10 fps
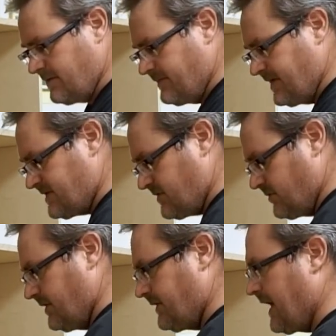this
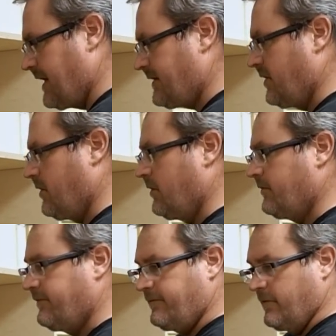will not go
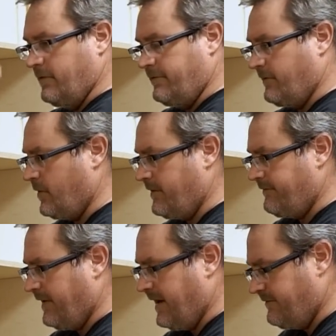full
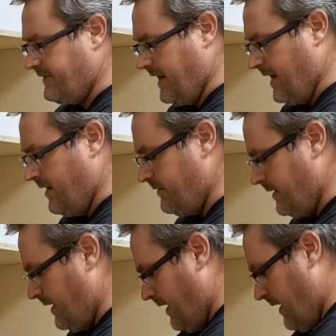45 down
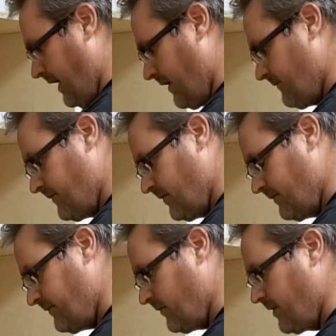and full
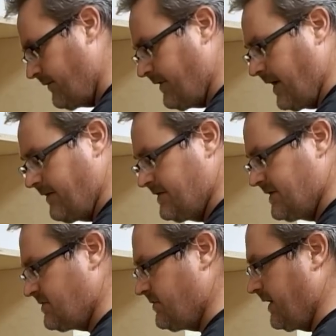45
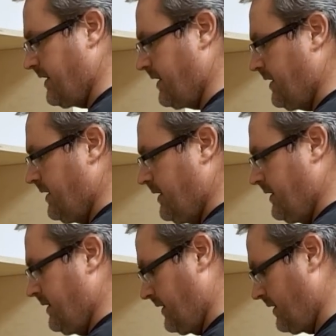this way.
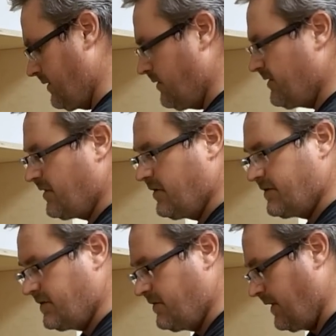It'll only go
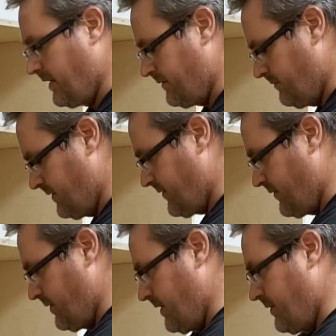to about
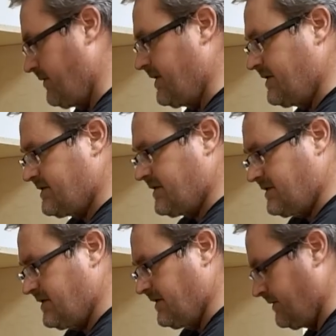30 degrees
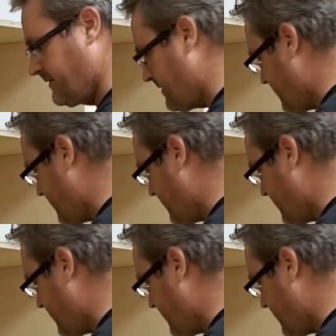tilt.